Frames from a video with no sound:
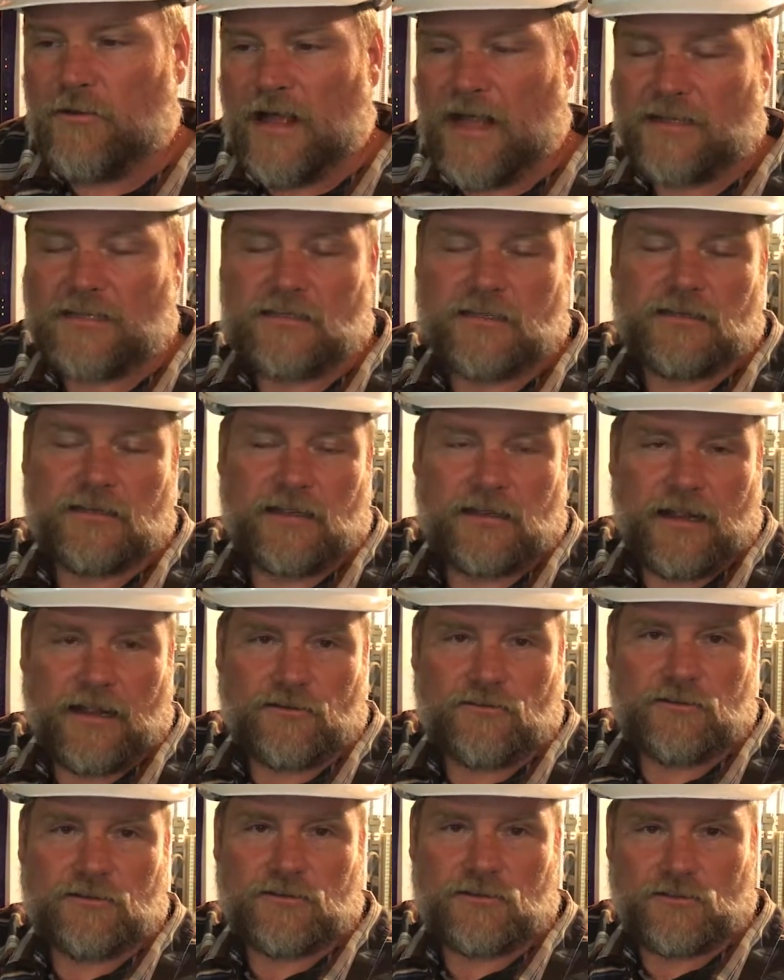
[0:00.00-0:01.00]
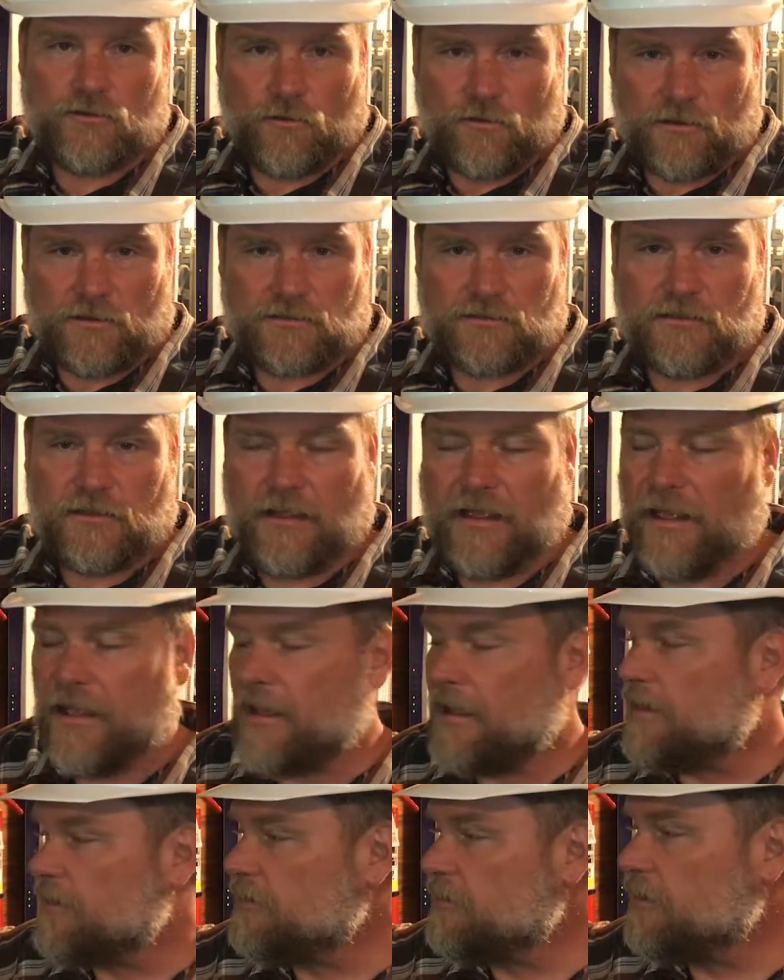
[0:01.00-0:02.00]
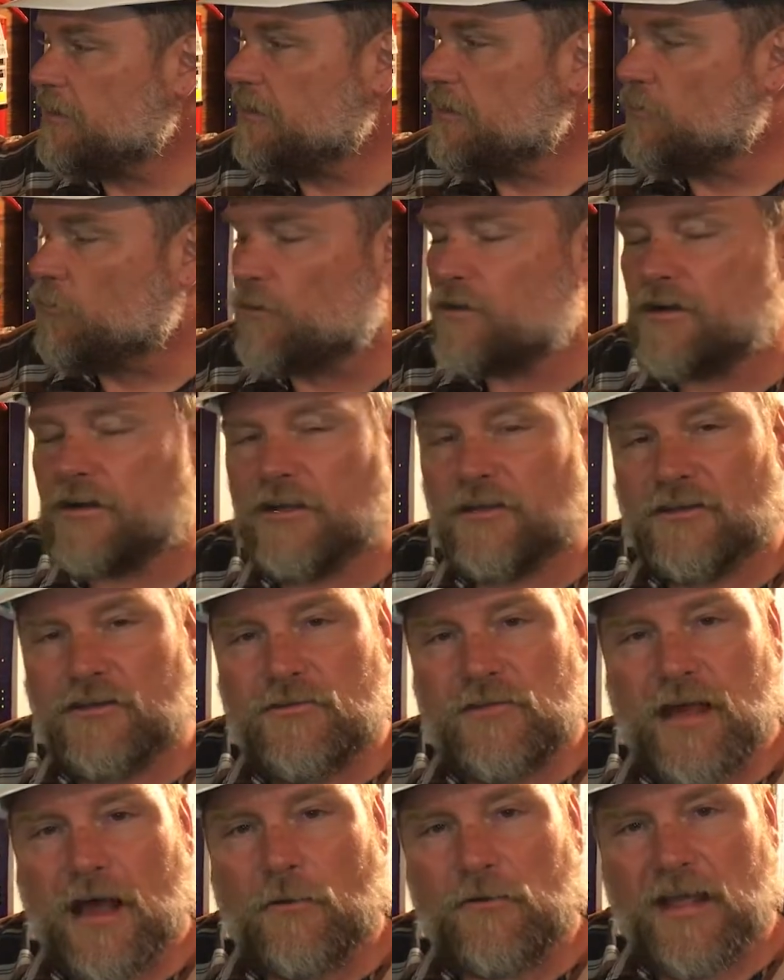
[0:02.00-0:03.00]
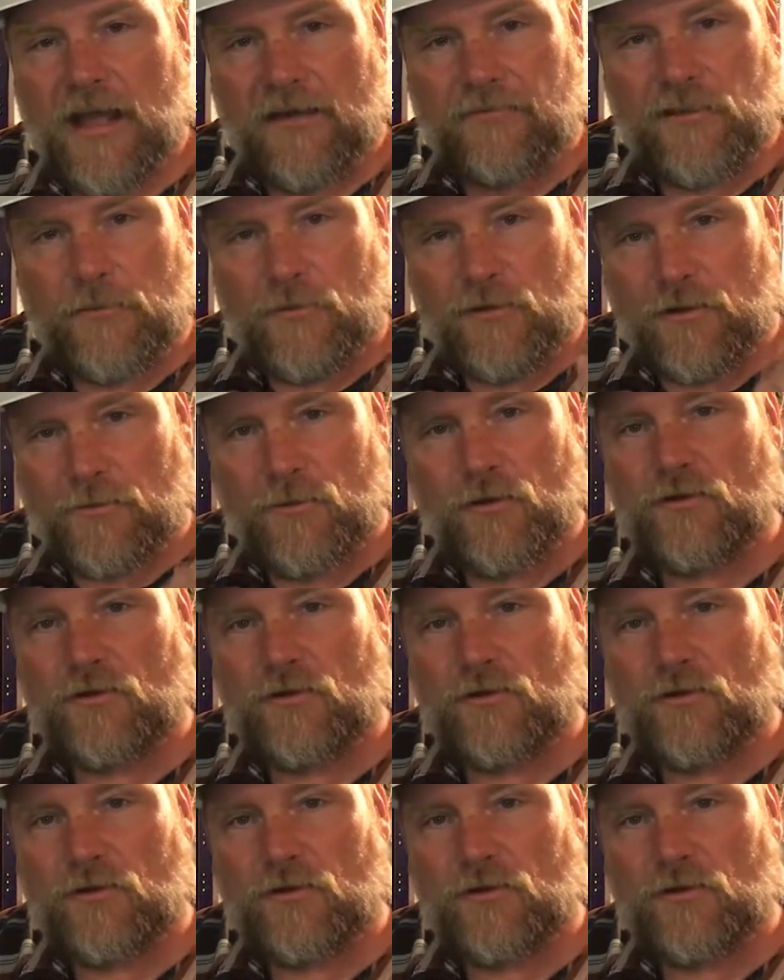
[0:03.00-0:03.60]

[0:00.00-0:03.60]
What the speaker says: exit and entrance doors, and in order to do that we have to put a